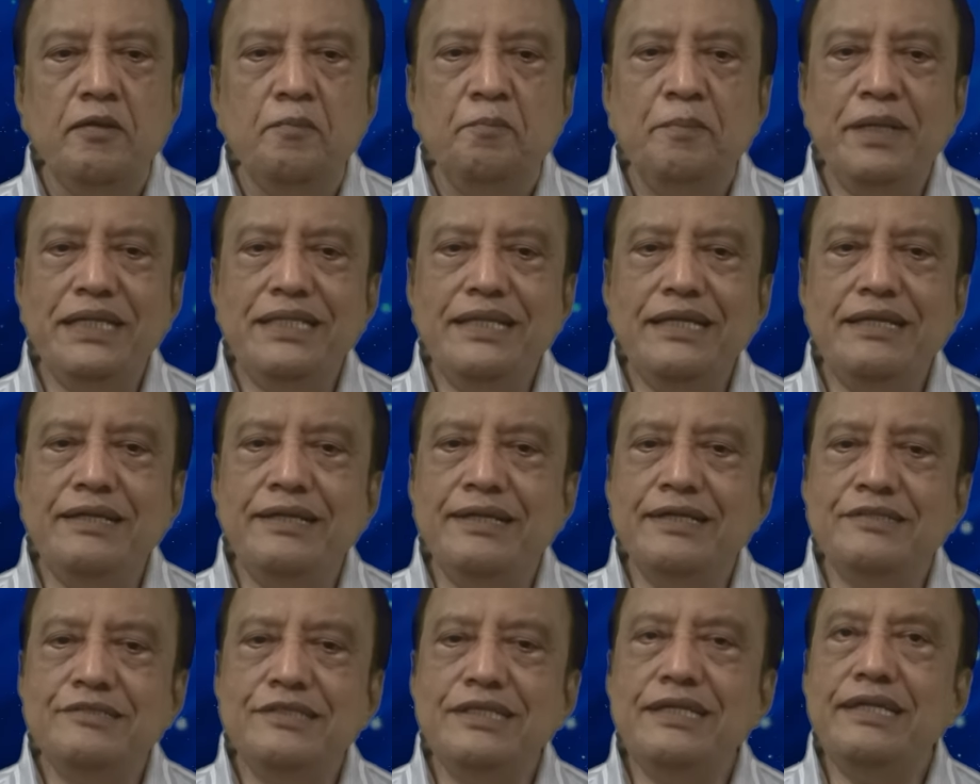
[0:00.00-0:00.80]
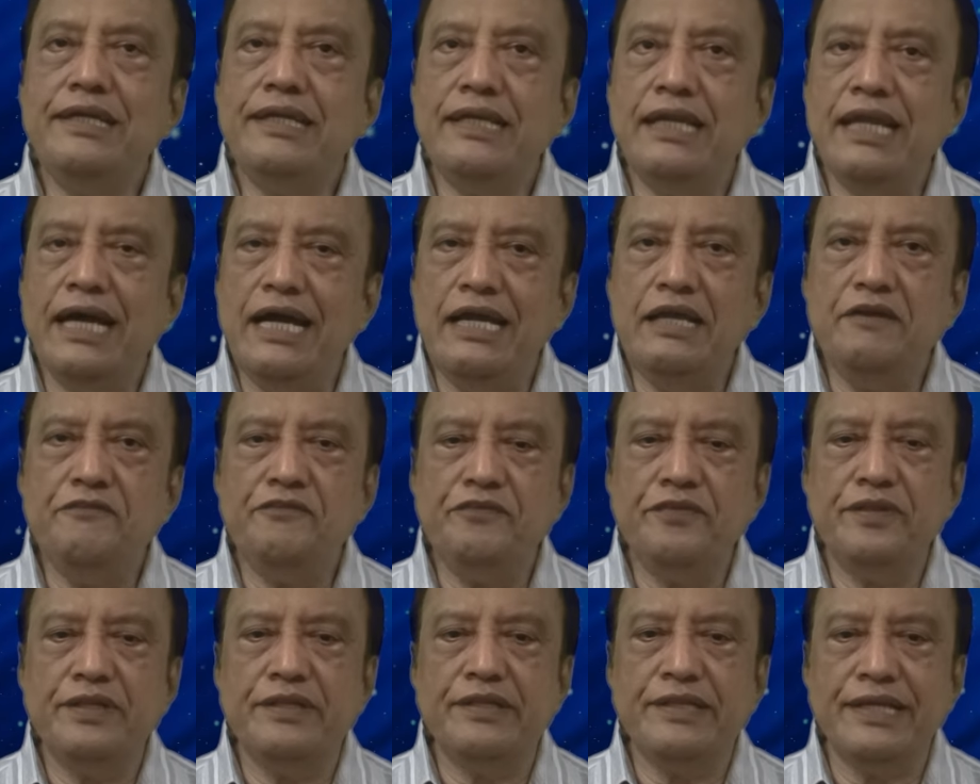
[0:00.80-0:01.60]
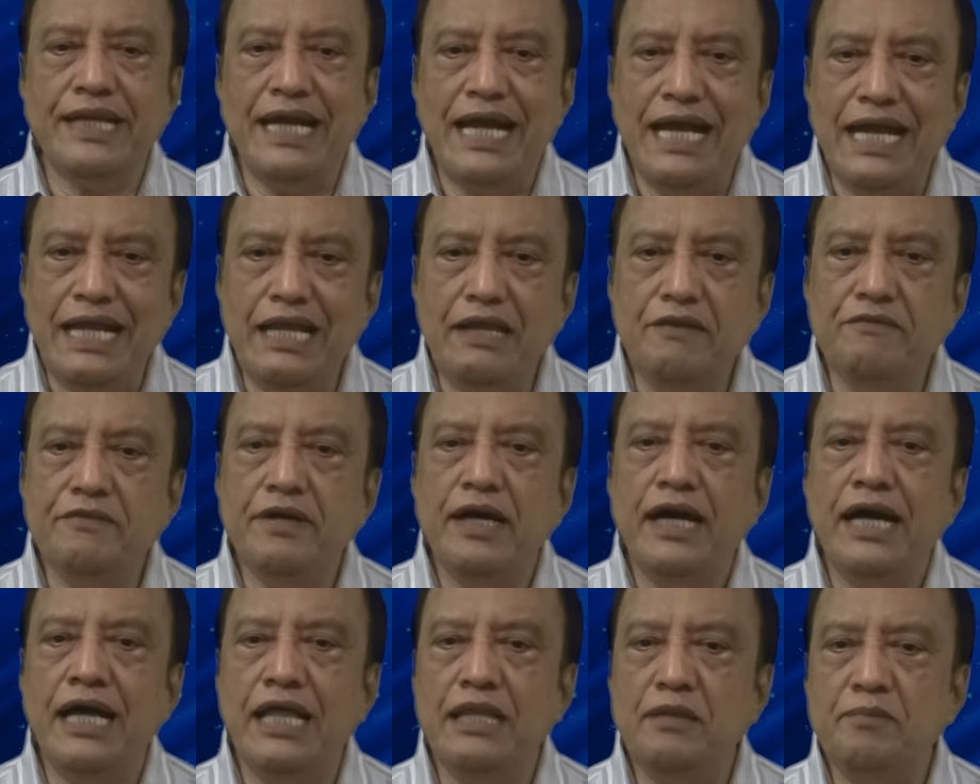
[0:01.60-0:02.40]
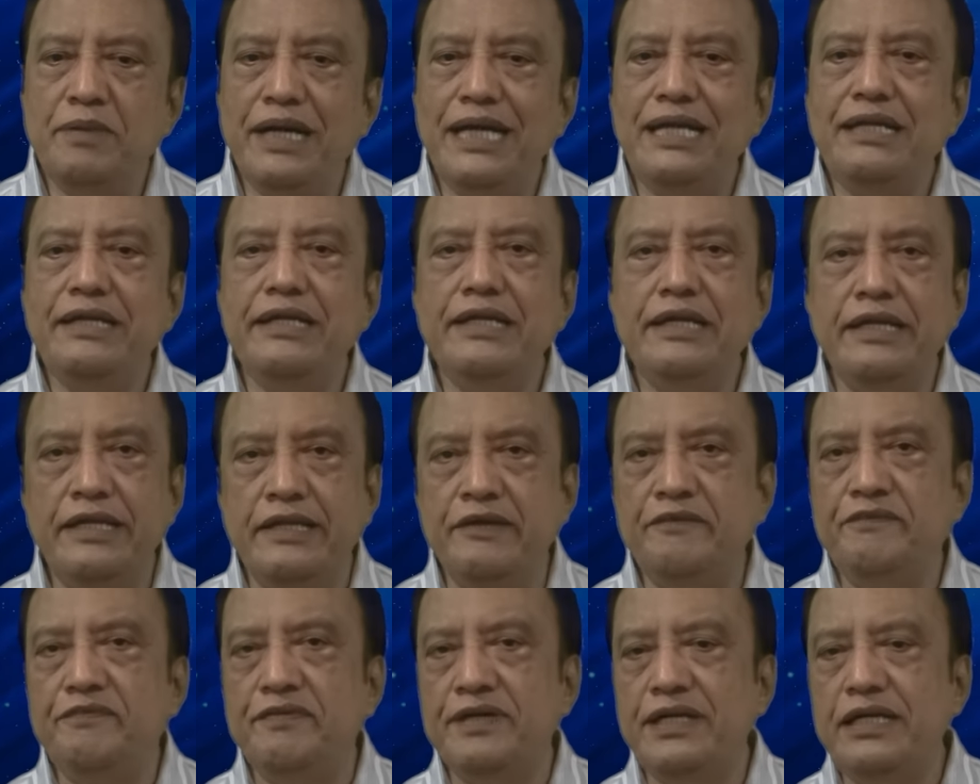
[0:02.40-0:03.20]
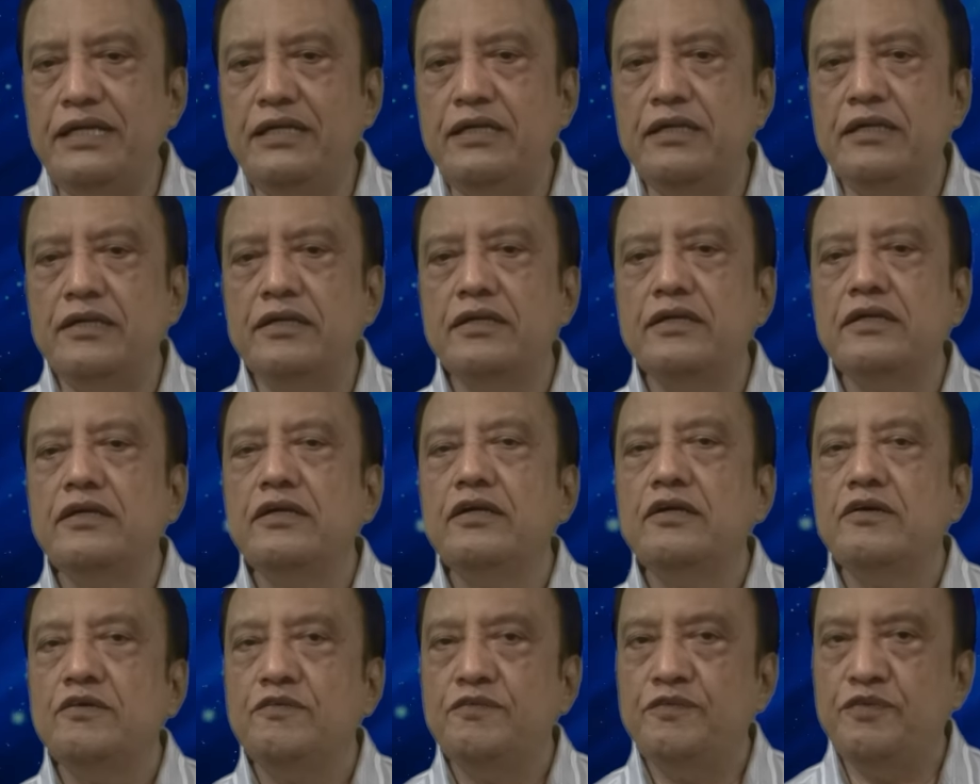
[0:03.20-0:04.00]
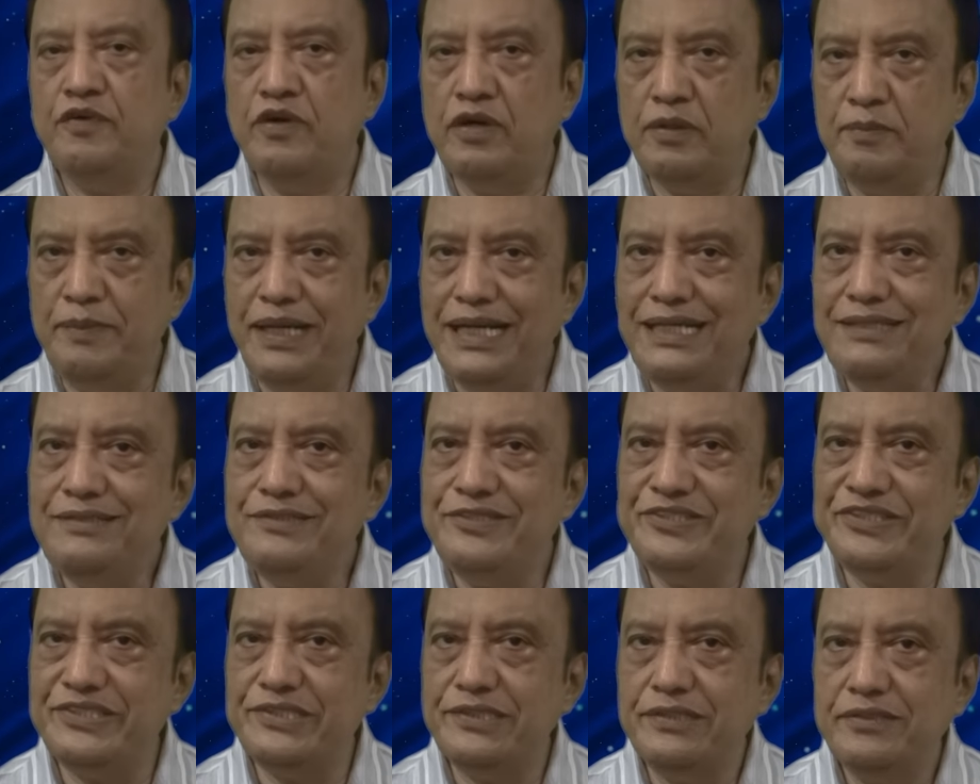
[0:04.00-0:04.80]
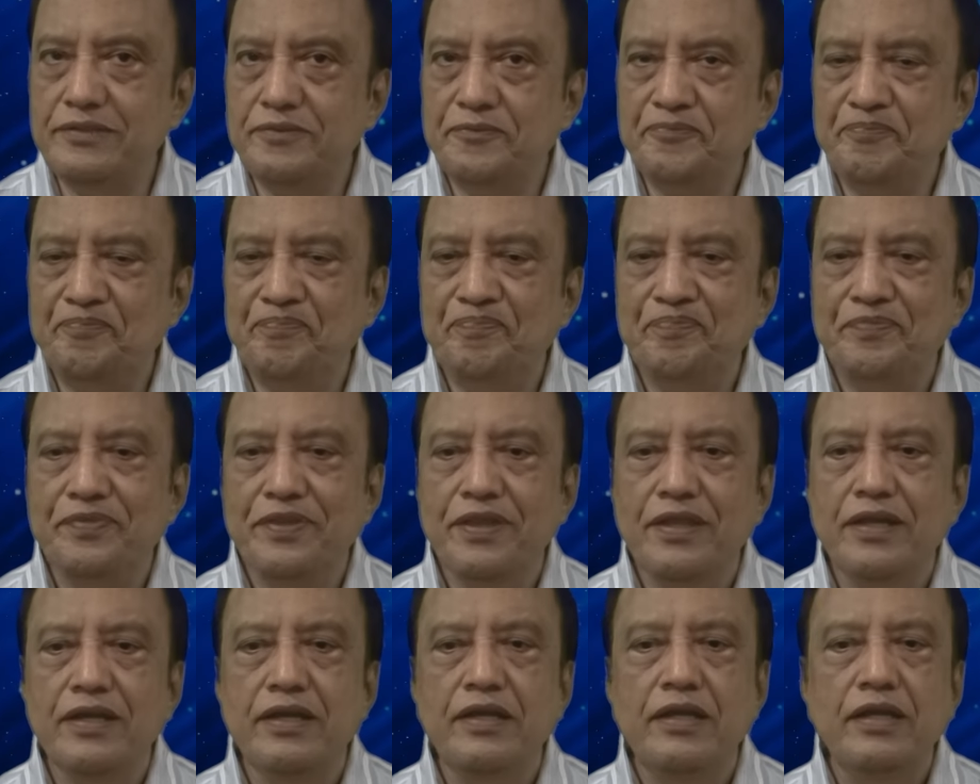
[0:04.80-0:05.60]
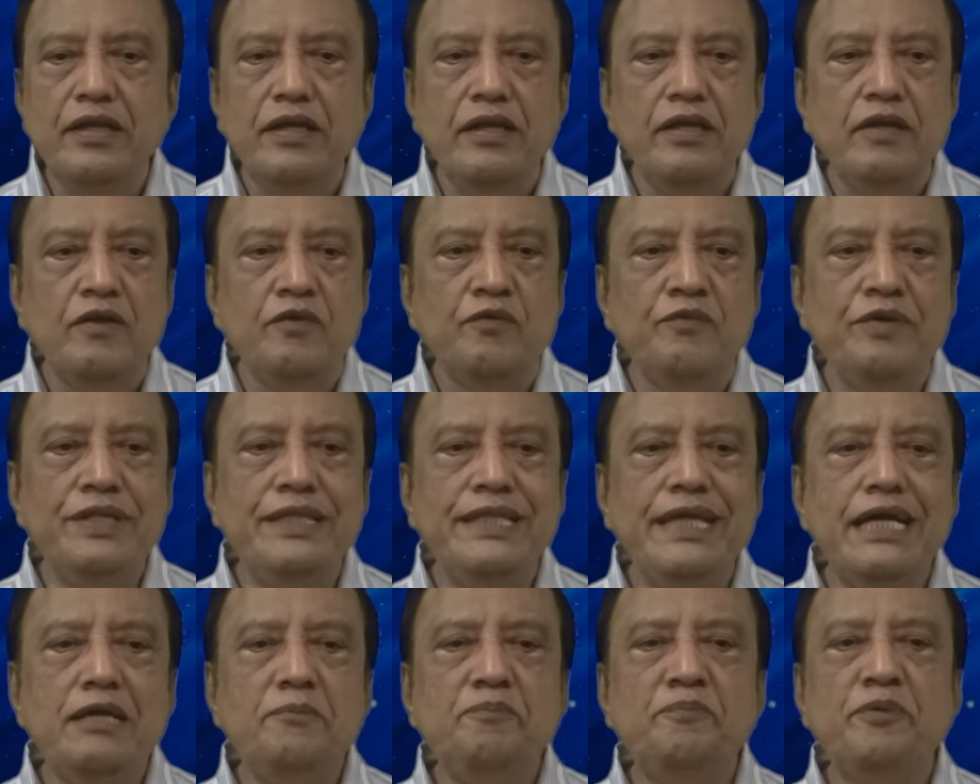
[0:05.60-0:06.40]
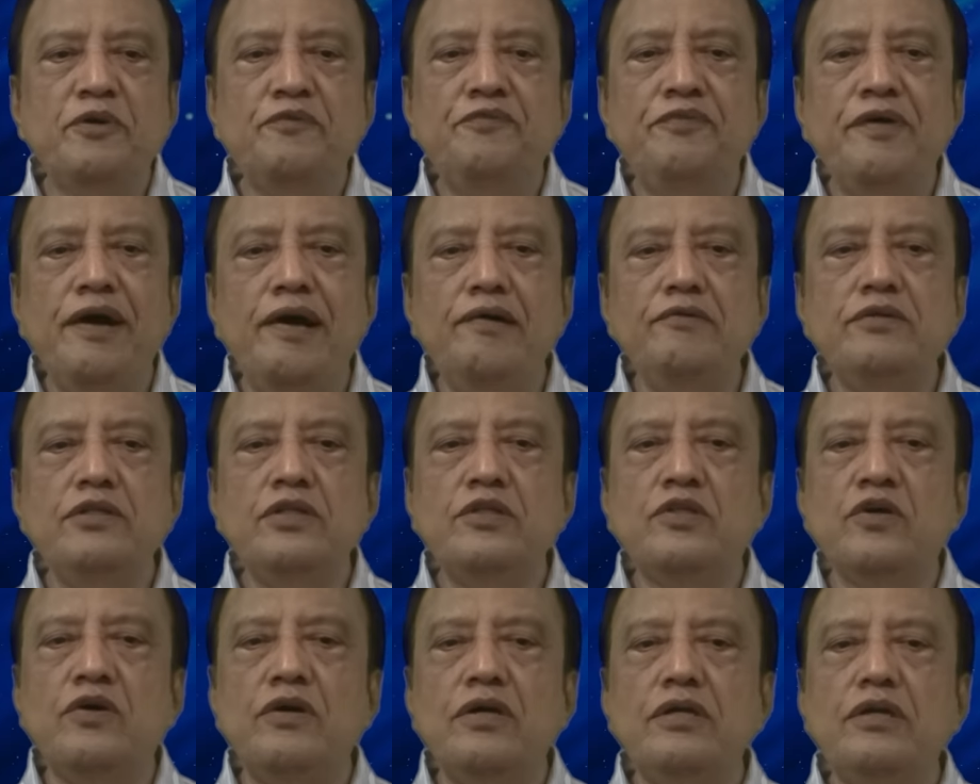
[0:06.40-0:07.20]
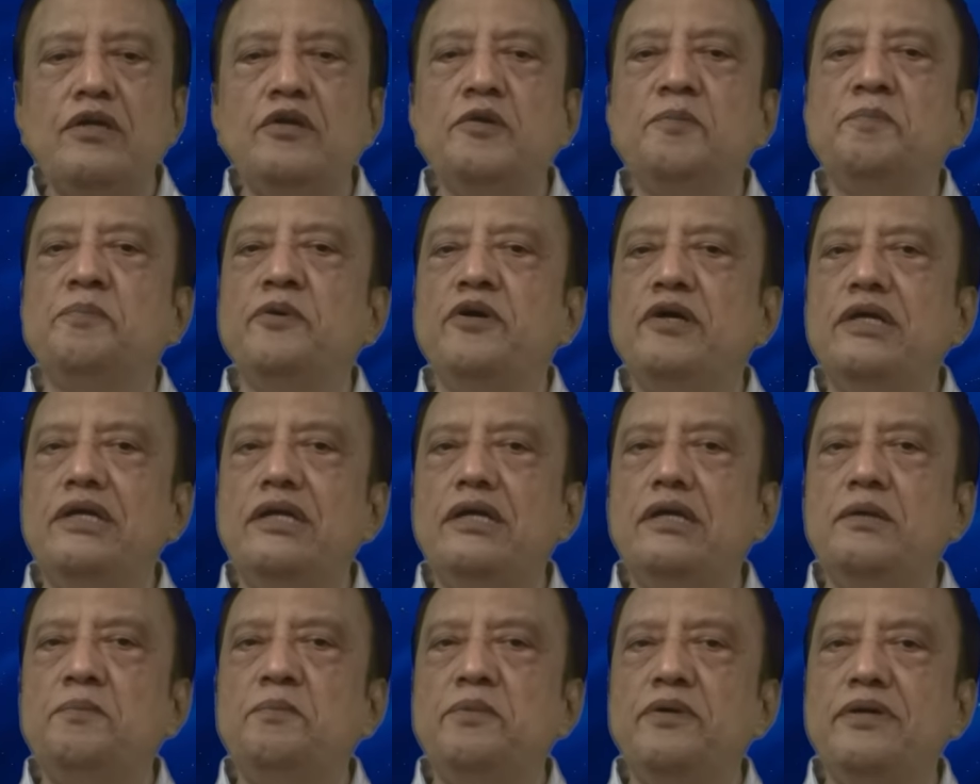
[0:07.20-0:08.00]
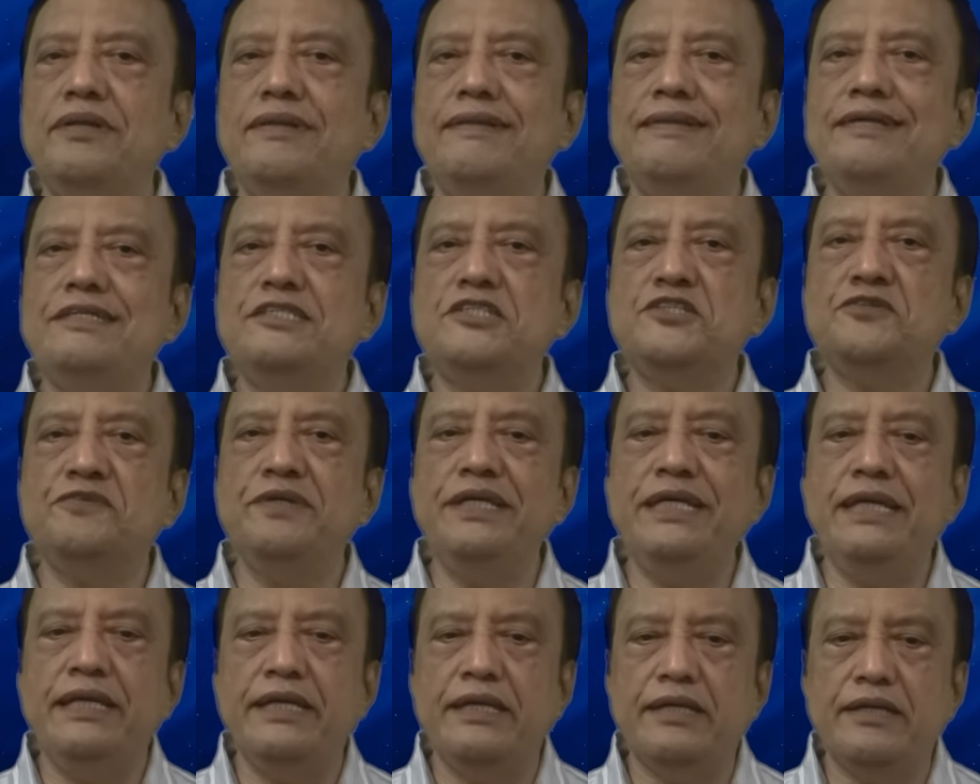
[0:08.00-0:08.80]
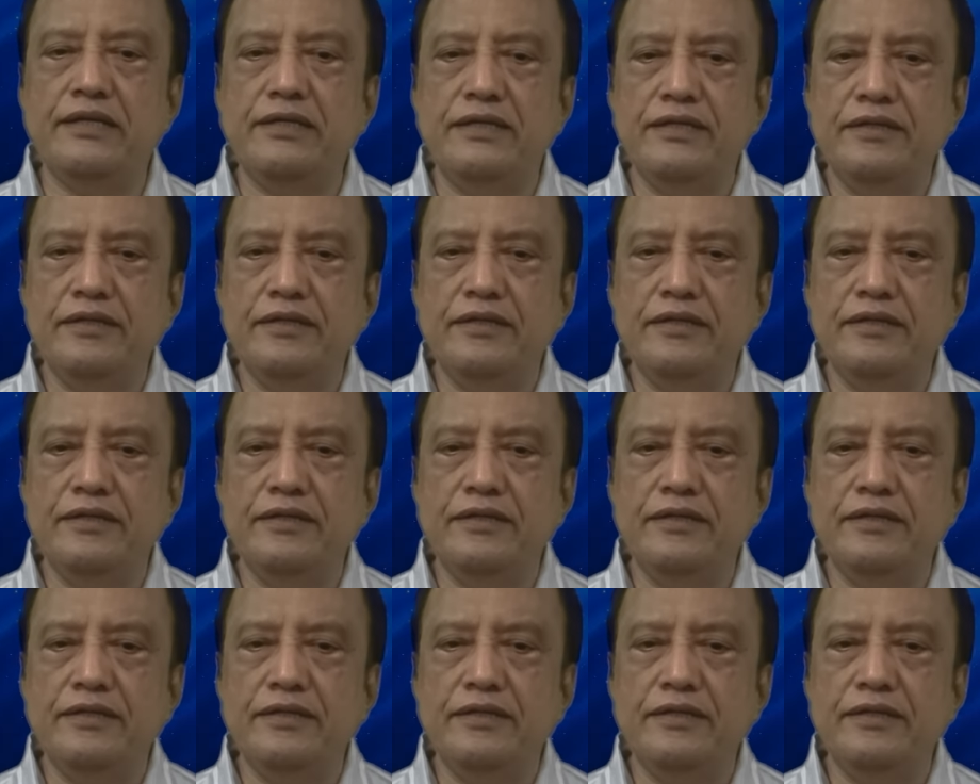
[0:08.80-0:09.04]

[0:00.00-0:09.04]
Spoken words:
But then, doesn't life thrive, albeit in different formats? With that profound thought to ponder upon this week,